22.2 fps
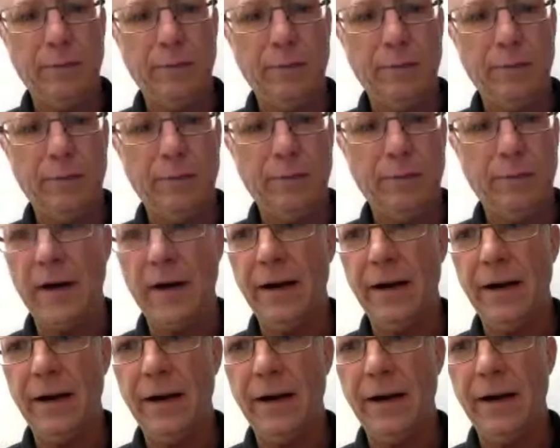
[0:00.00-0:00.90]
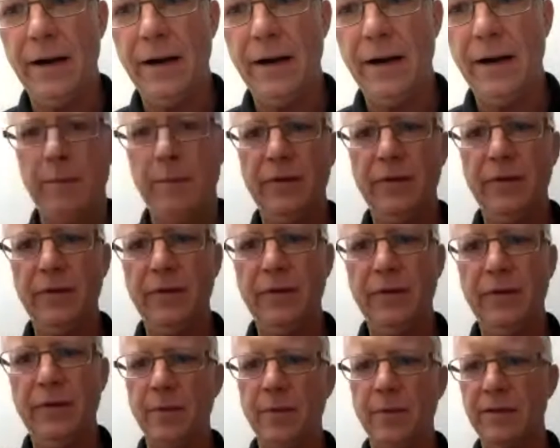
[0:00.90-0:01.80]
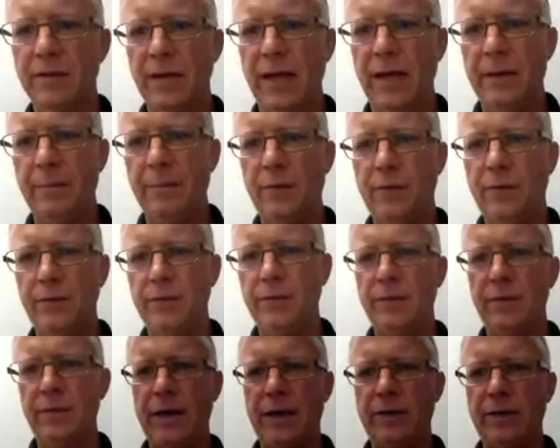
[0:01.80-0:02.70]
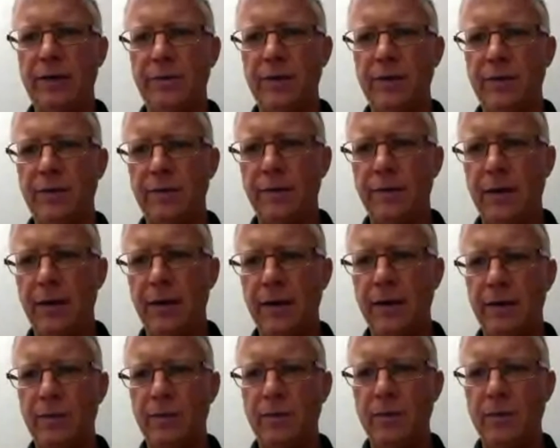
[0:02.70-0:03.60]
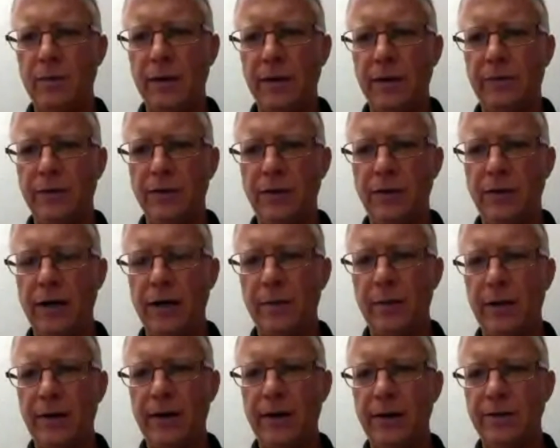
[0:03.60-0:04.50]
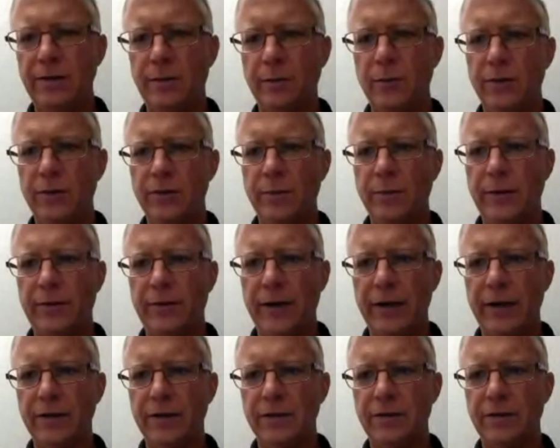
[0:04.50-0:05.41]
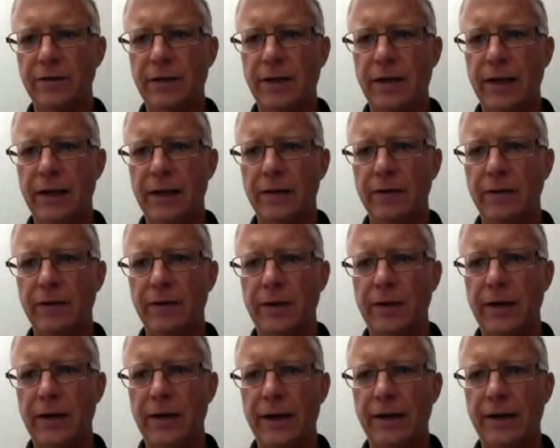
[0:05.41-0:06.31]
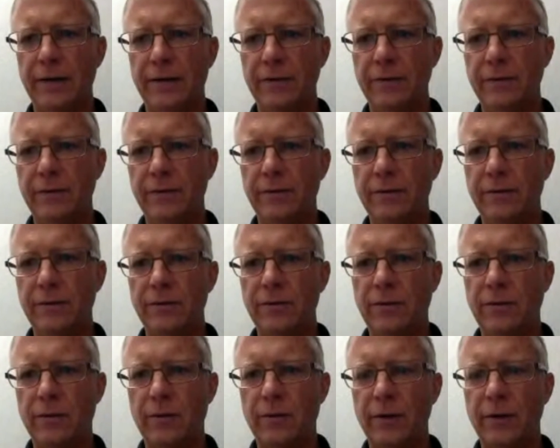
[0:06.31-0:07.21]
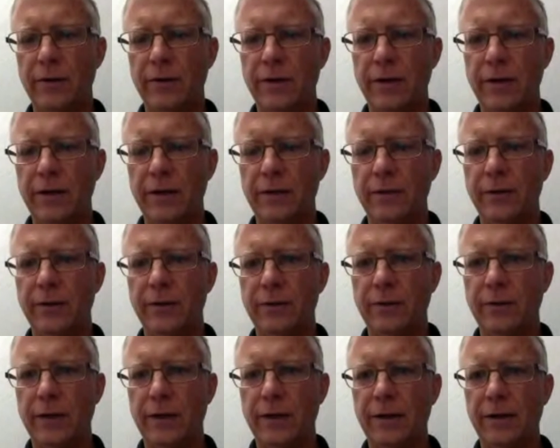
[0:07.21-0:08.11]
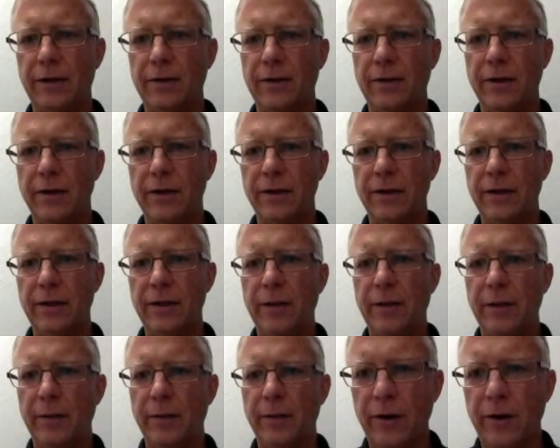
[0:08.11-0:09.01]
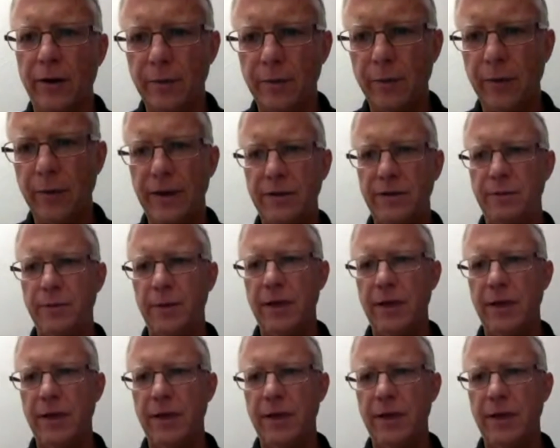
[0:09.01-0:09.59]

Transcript: poke around and maybe find some examples, I don't know if you talk about customers, but if I could just get a look at sort of what you're dealing with, would I go to the eBay marketplace